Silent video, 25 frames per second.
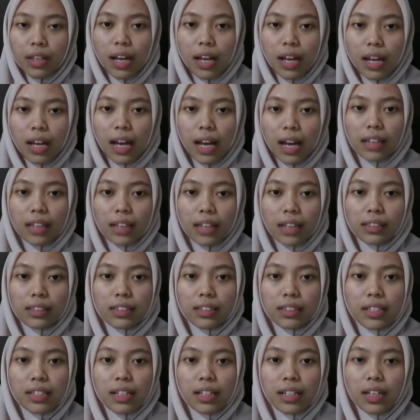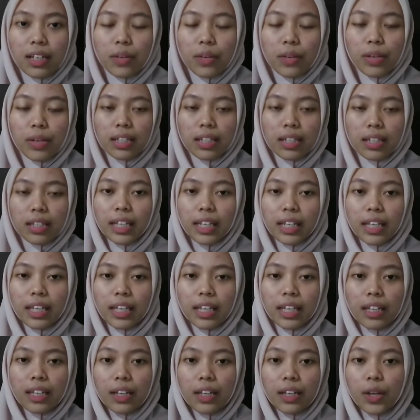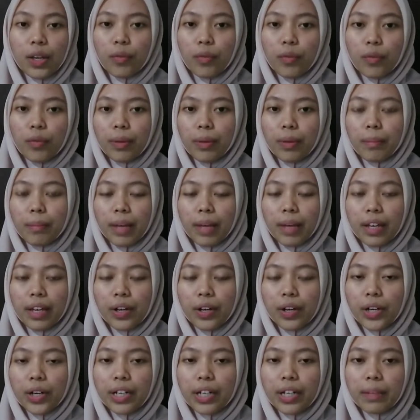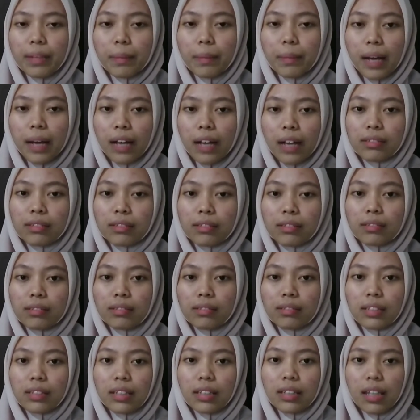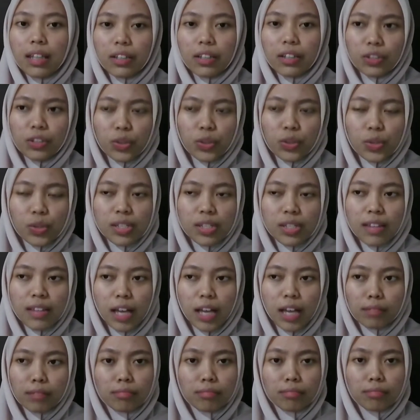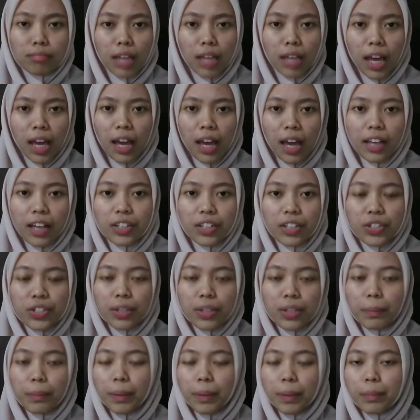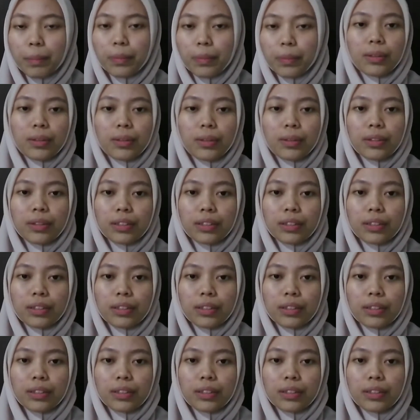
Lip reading: And recently, we may heard about the news that Asian people